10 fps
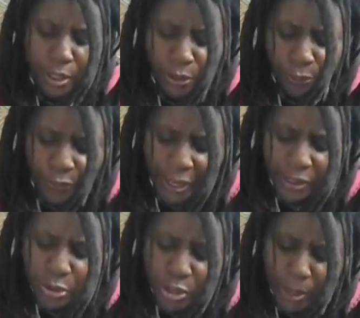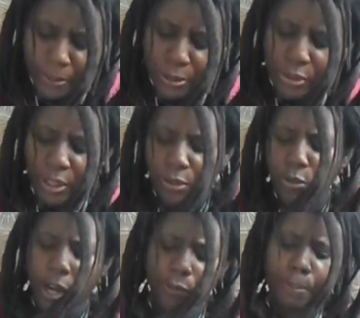you find that shamans didn't
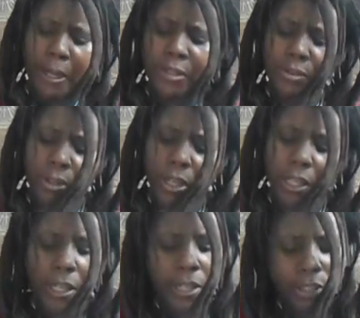travel by sleigh,